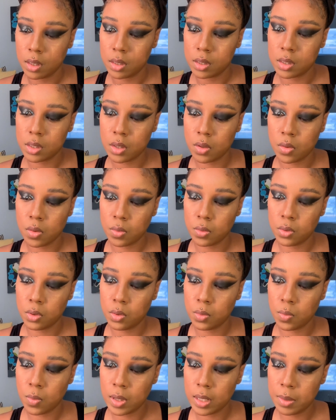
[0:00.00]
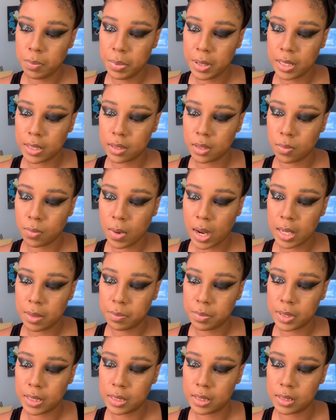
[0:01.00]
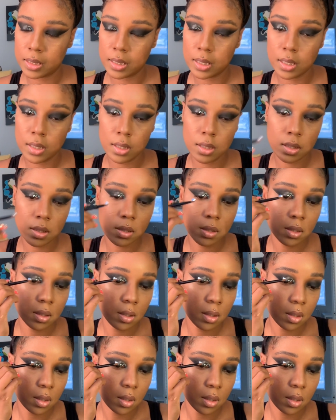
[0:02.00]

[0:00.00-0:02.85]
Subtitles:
So you want to pick the right pieces.